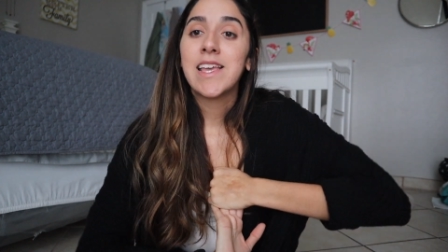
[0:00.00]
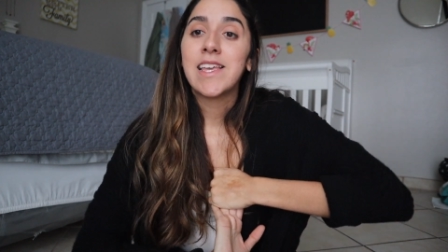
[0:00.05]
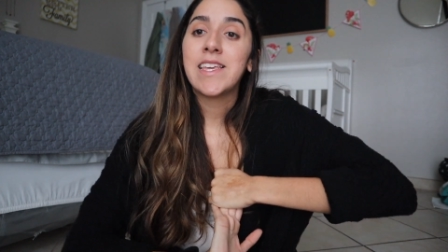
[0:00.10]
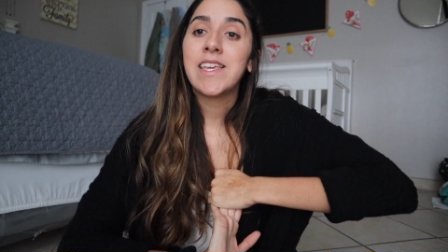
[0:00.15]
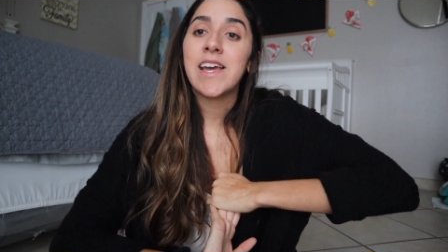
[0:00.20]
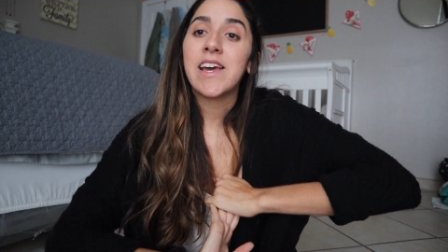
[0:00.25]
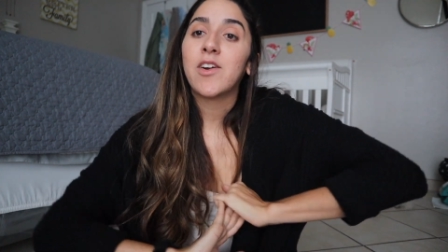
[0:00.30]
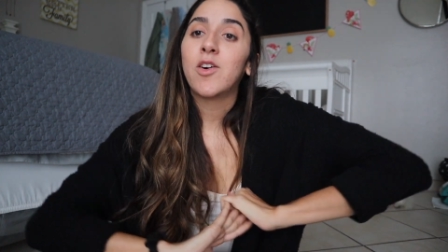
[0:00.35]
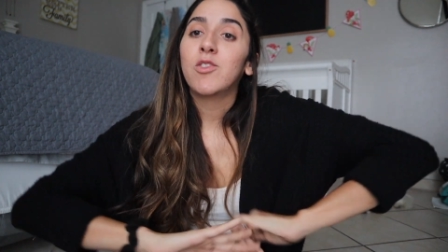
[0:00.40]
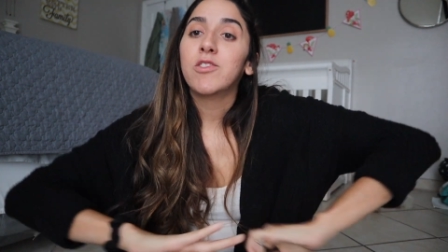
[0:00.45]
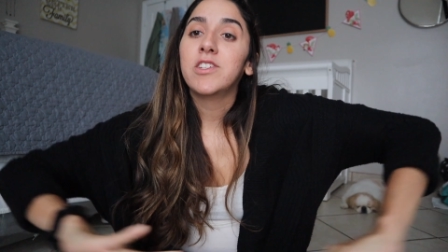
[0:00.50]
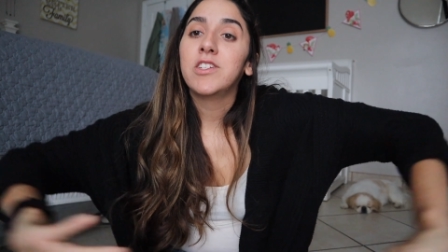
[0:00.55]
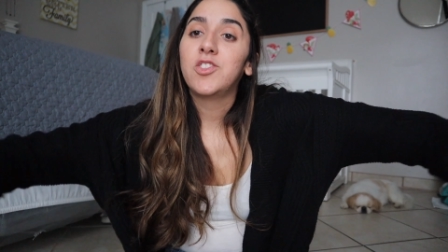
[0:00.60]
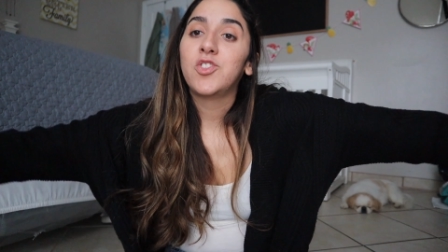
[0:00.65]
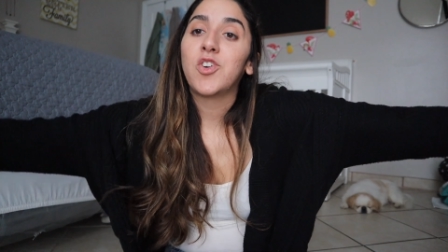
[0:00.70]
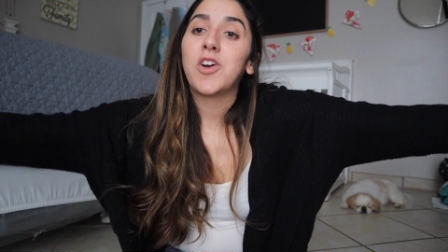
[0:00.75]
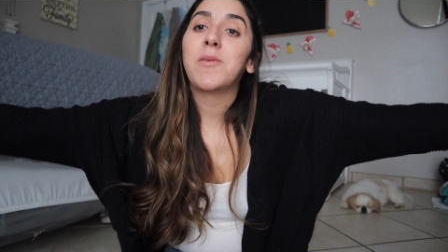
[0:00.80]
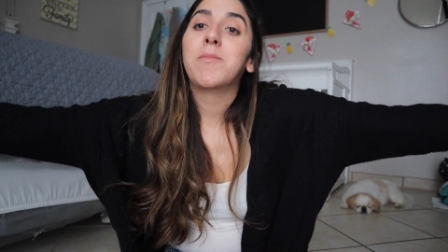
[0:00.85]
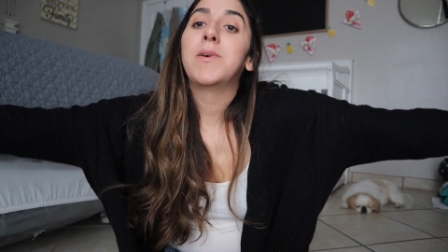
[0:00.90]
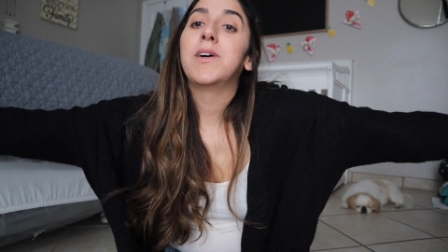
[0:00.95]
get all the
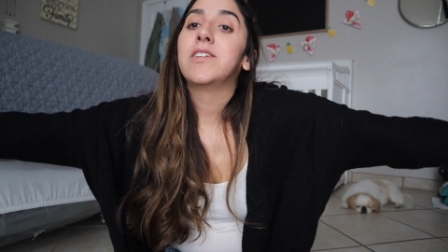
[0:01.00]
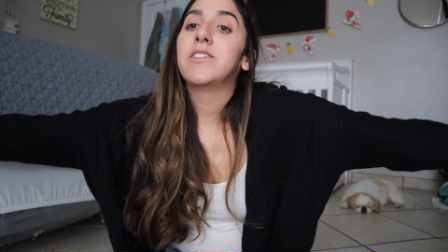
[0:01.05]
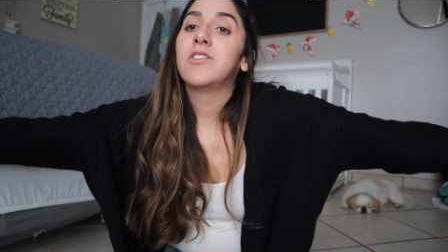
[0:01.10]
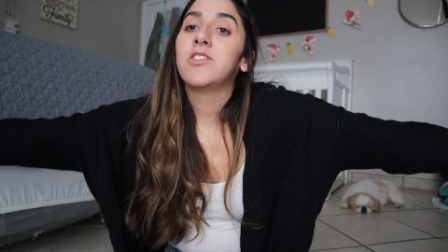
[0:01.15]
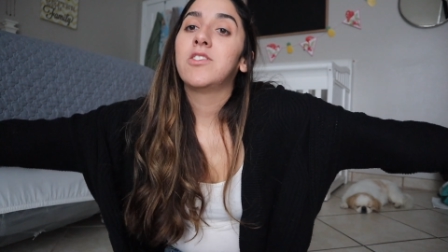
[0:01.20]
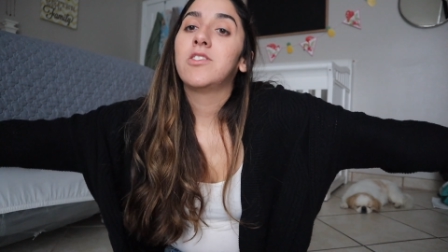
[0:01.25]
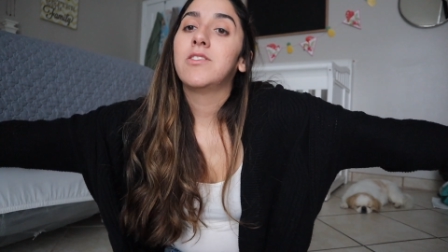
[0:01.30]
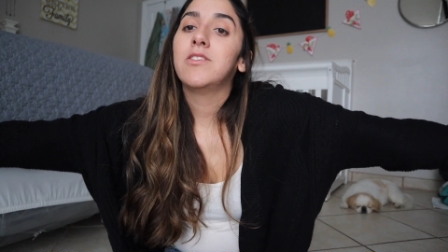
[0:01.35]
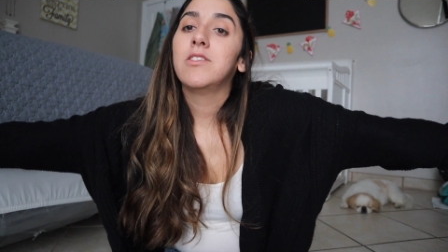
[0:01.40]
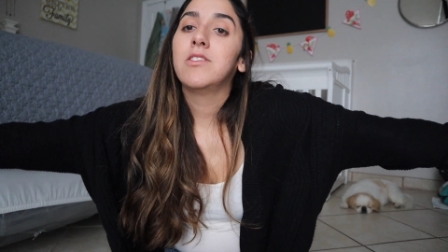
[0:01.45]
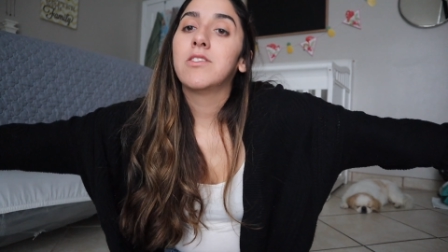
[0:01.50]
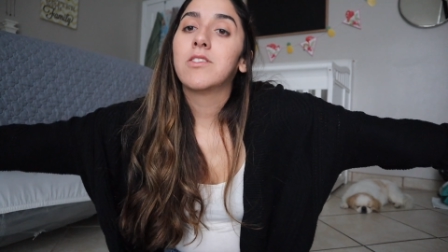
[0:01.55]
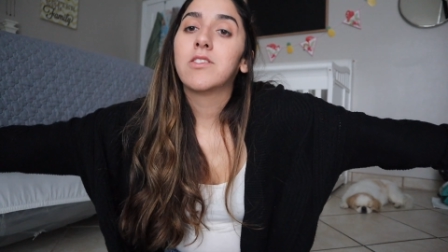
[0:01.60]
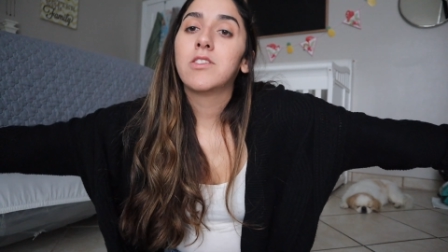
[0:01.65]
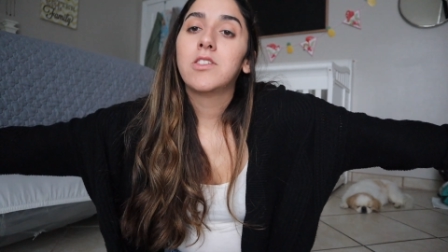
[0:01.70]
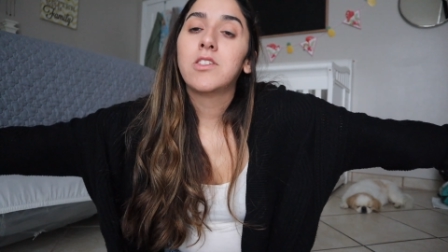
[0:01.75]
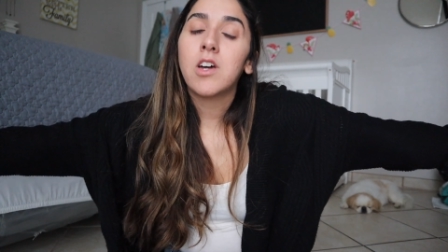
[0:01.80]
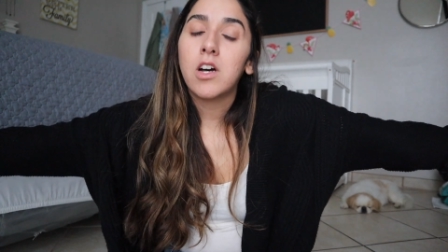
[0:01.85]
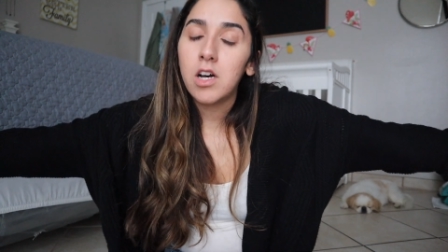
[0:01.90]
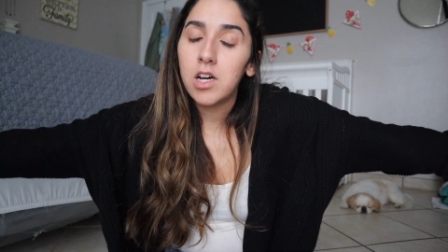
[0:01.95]
drama
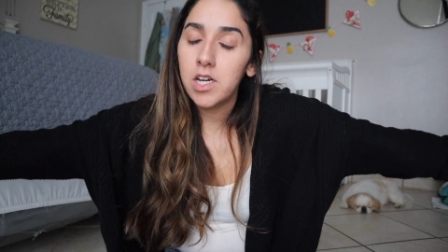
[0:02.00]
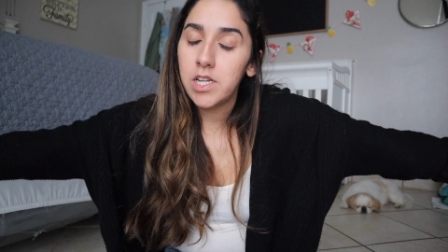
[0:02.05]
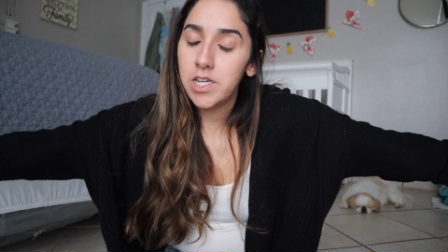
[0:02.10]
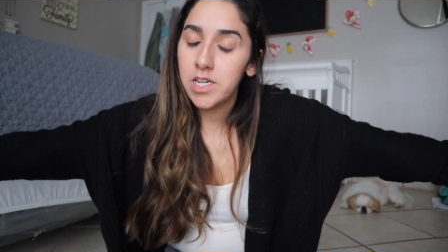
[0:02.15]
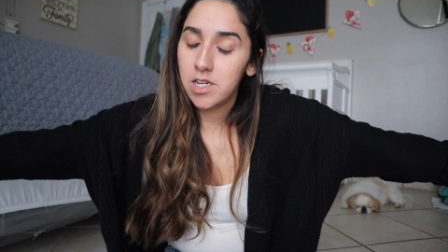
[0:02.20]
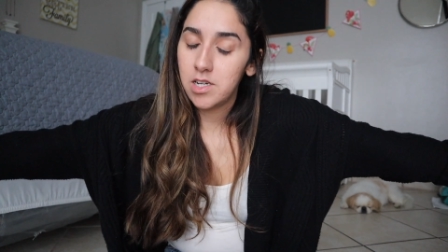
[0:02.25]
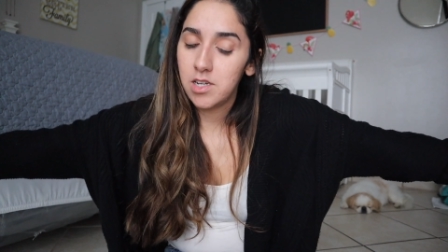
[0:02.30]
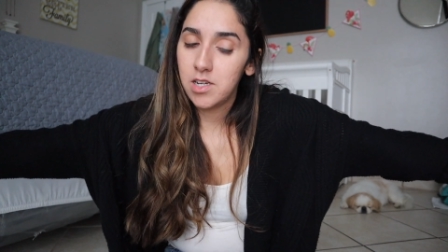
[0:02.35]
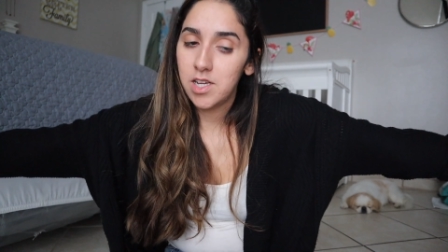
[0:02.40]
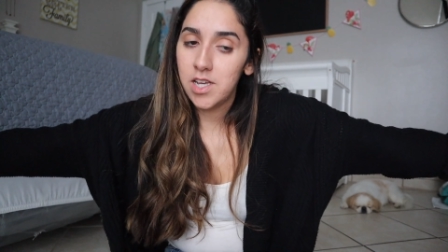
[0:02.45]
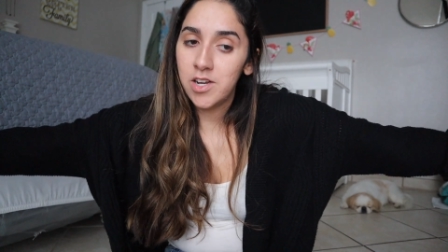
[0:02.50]
done